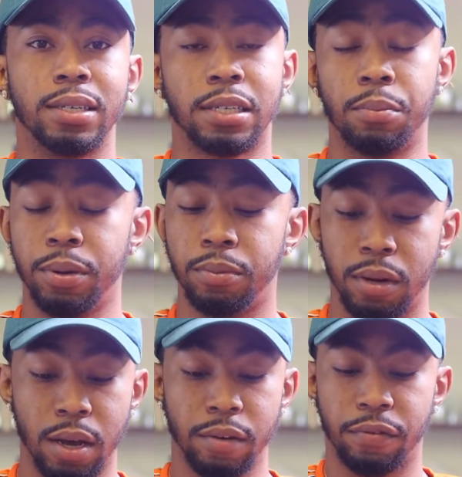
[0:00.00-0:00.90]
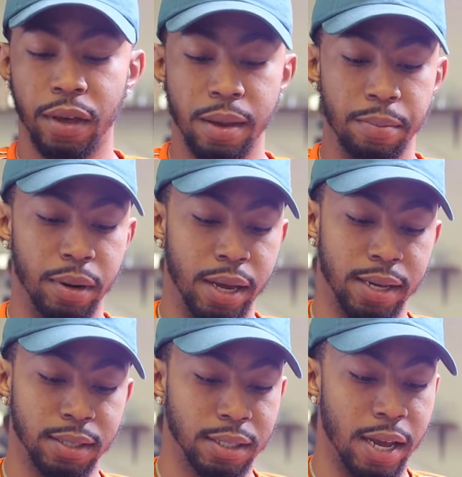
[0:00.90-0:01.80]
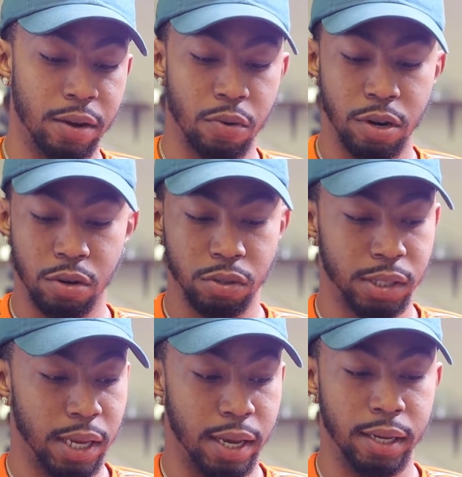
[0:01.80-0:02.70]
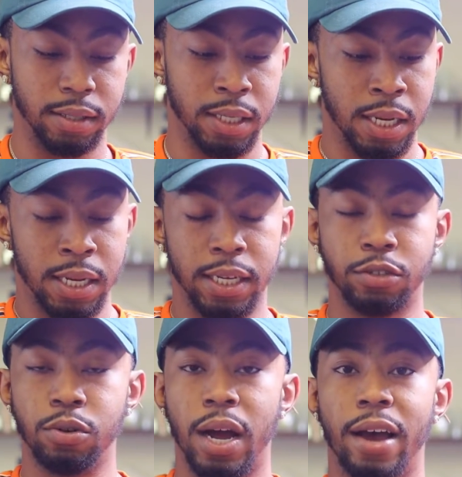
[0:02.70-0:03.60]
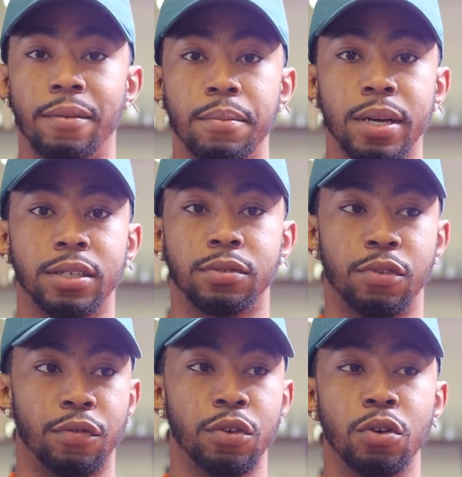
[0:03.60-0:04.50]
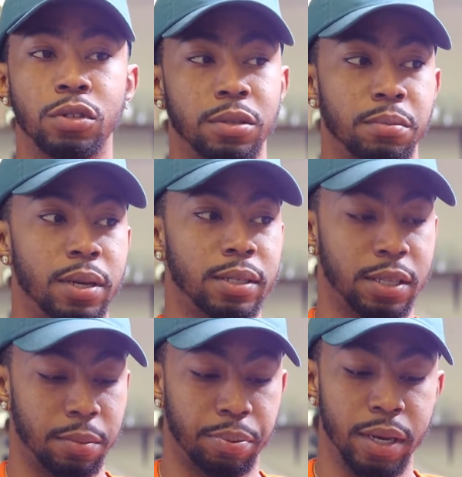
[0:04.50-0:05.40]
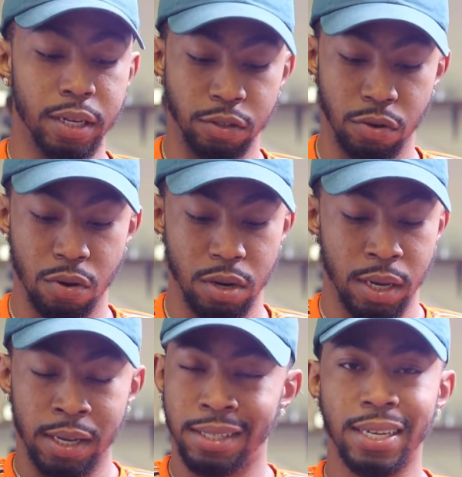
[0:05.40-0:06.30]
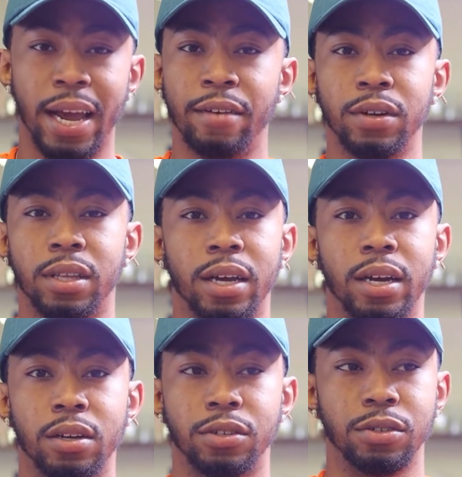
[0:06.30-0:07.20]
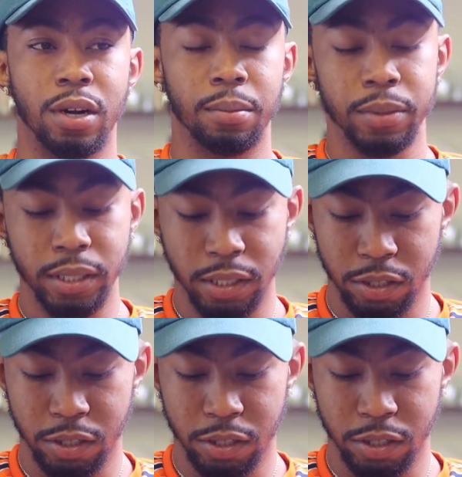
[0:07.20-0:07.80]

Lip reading: Some people love the fade blade. It's just like one of those things that you're gonna have mixed reviews and mixed opinions on, just like everything else, you know what I mean?